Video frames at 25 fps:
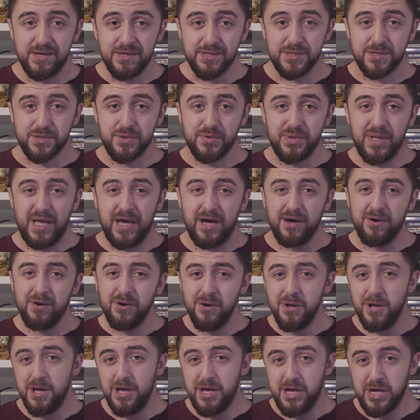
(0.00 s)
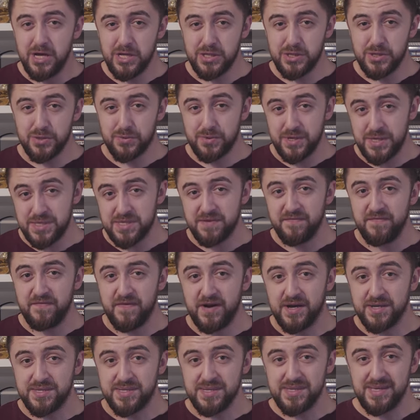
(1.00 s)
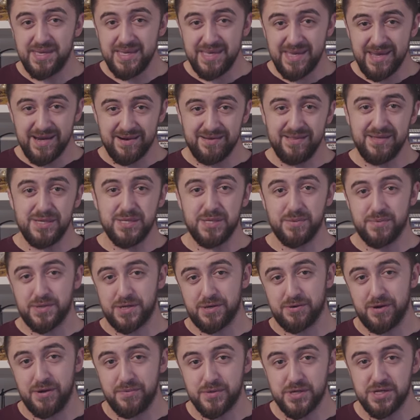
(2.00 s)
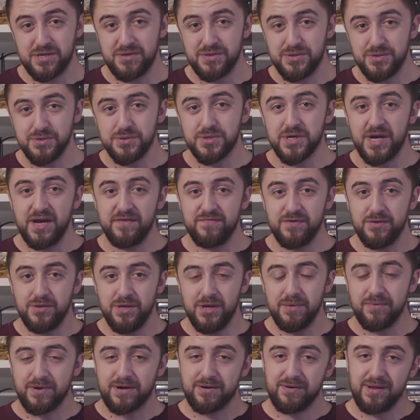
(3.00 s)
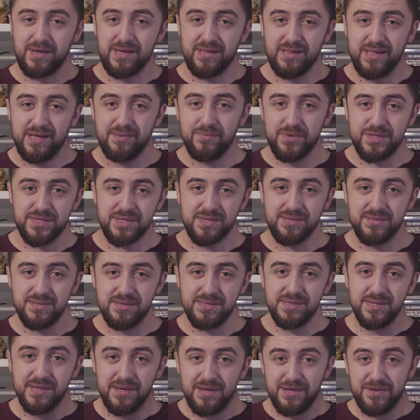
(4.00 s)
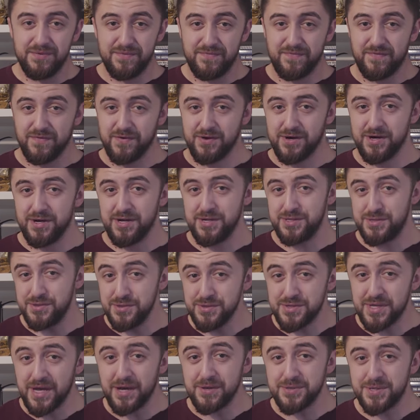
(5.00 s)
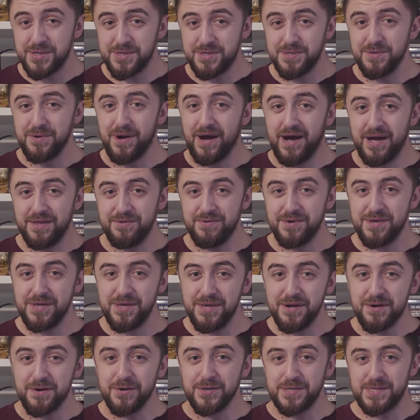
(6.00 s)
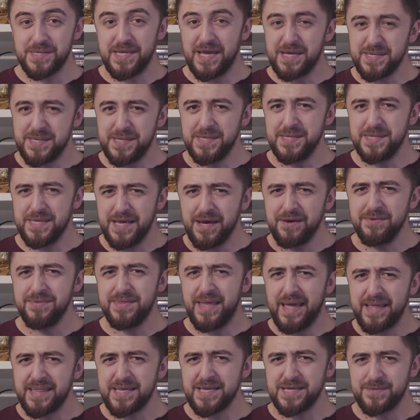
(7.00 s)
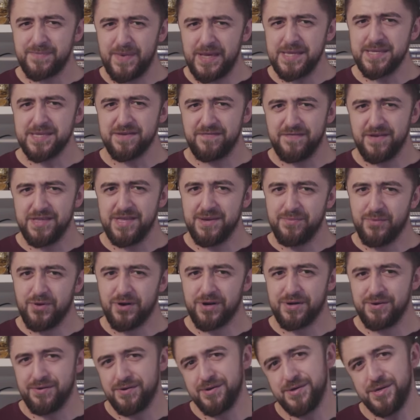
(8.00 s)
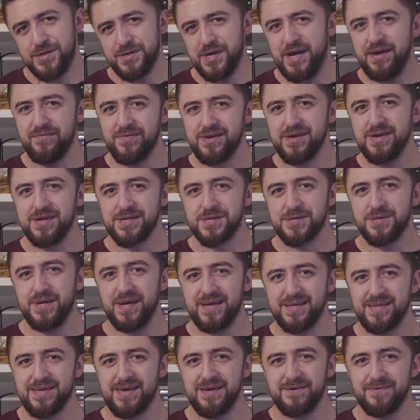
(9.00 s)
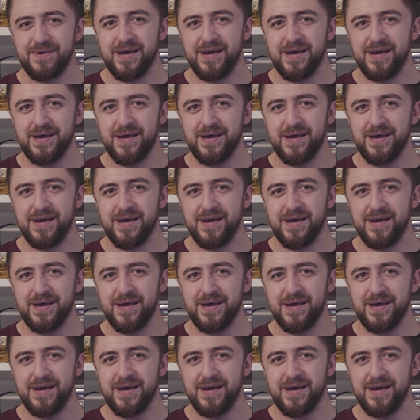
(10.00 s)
So now at Touristenfahrten a yearly subscription to drive the Nürburgring Unlimited for 2,200 euros doesn't sound that expensive anymore or driving a track day,